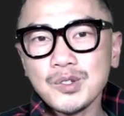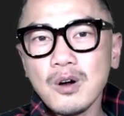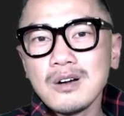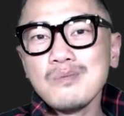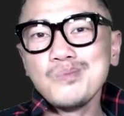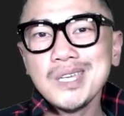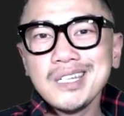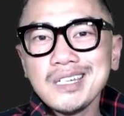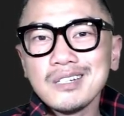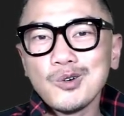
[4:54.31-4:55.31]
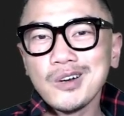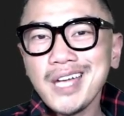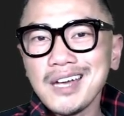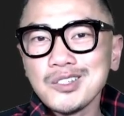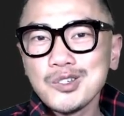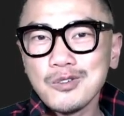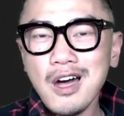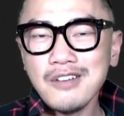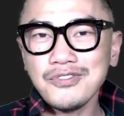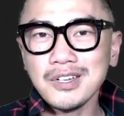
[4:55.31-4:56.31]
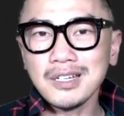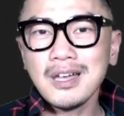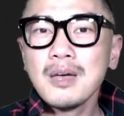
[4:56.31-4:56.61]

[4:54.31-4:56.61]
are immediate or catastrophic,